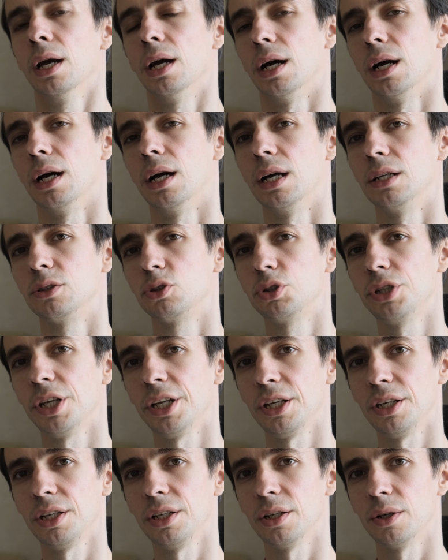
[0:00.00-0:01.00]

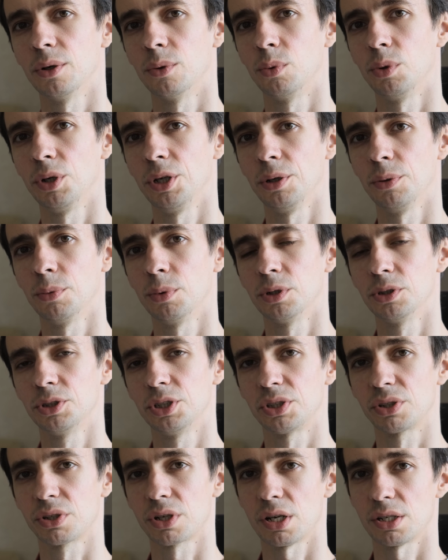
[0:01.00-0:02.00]
Today we will
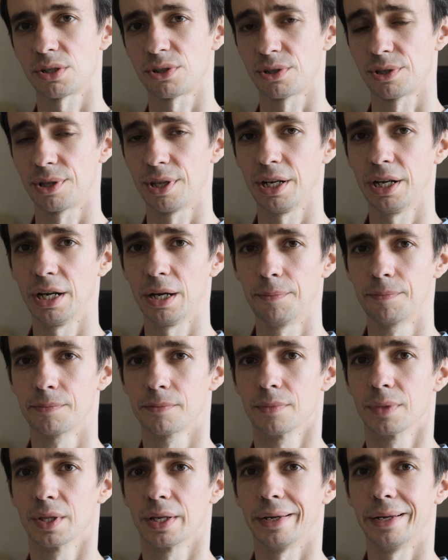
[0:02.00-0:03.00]
discuss the
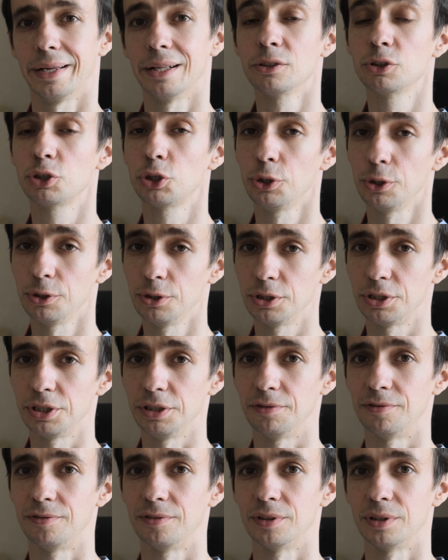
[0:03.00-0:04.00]

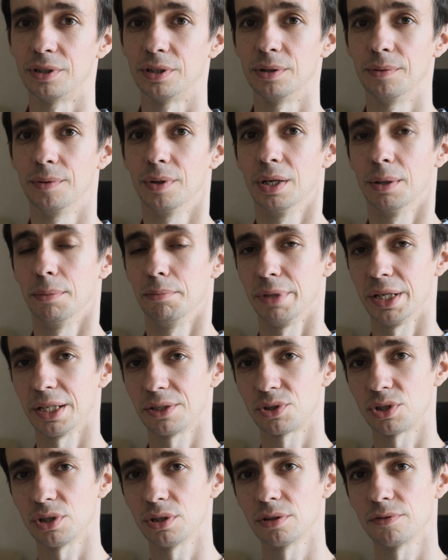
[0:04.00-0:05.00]
alternative
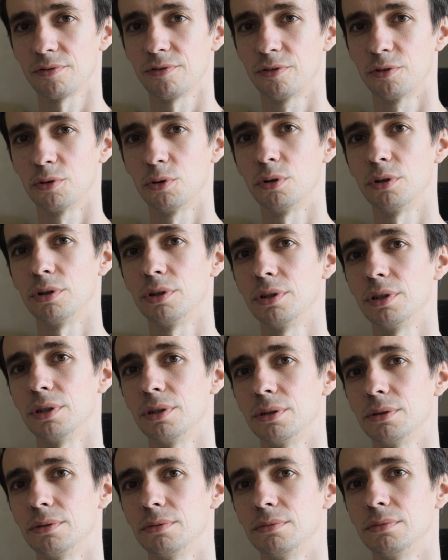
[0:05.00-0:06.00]
medicine
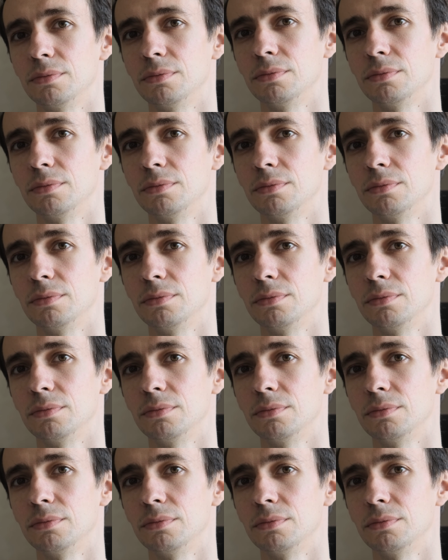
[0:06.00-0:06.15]
for